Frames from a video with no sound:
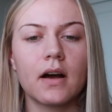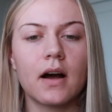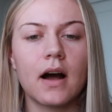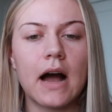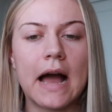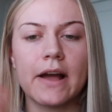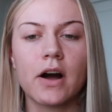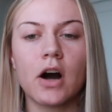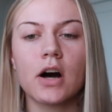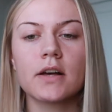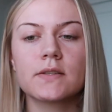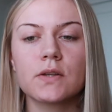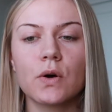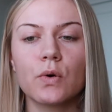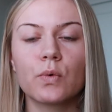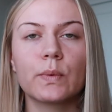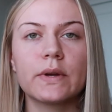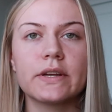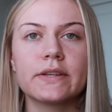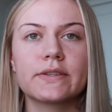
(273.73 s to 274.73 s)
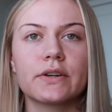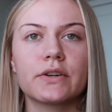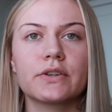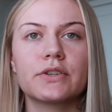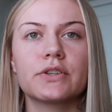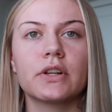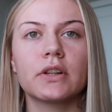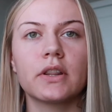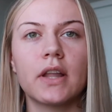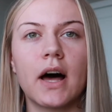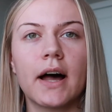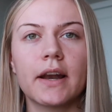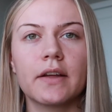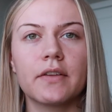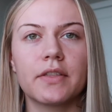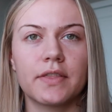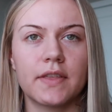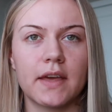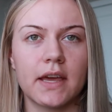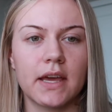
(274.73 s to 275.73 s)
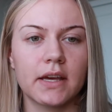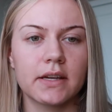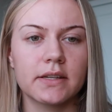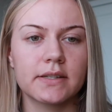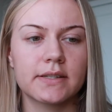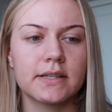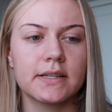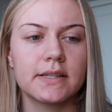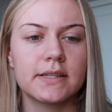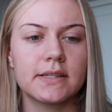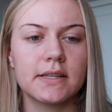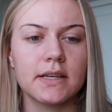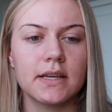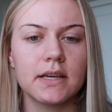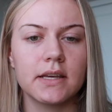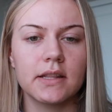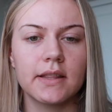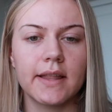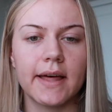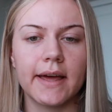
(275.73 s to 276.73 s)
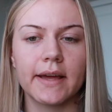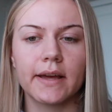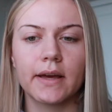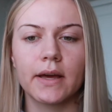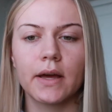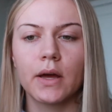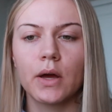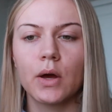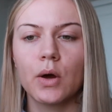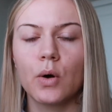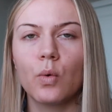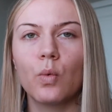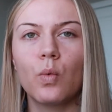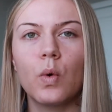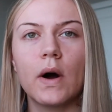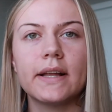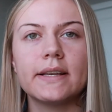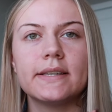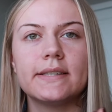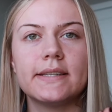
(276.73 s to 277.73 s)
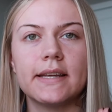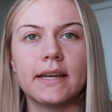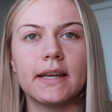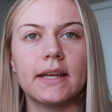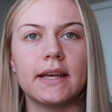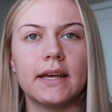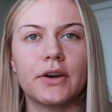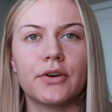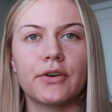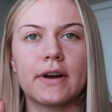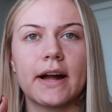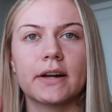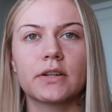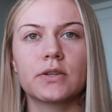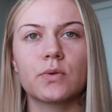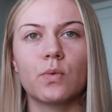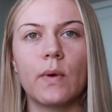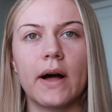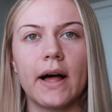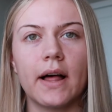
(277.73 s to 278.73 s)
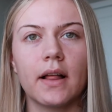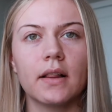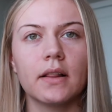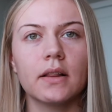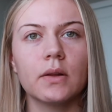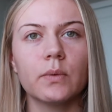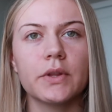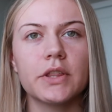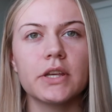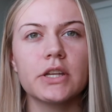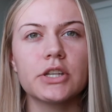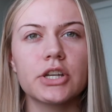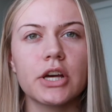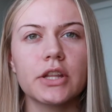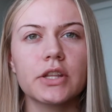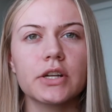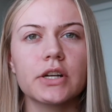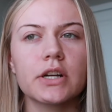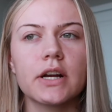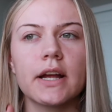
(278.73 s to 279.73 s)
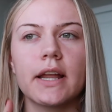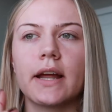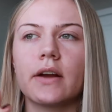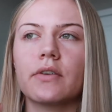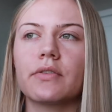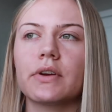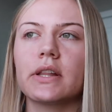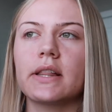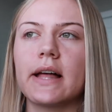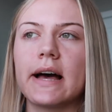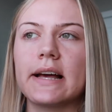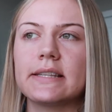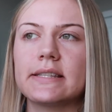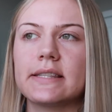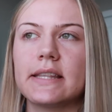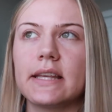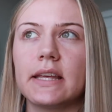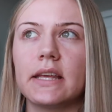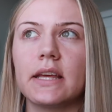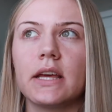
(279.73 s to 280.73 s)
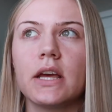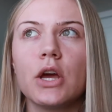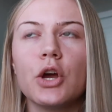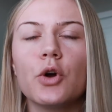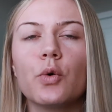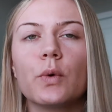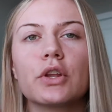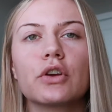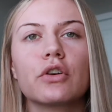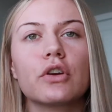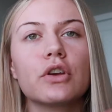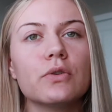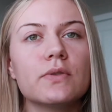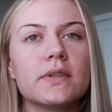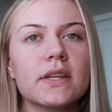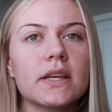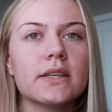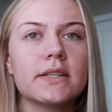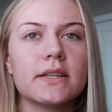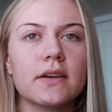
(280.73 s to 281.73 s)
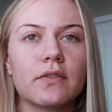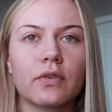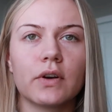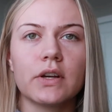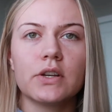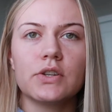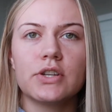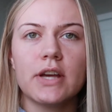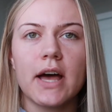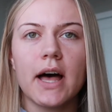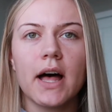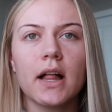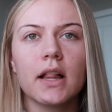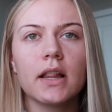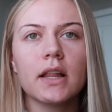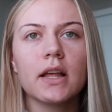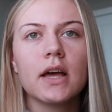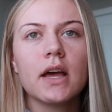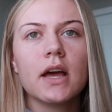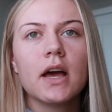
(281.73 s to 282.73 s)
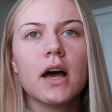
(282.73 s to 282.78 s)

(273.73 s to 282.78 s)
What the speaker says: I also researched a lot of things to see like what didn't interact well with each other, and I realized that when you're using Differin gel,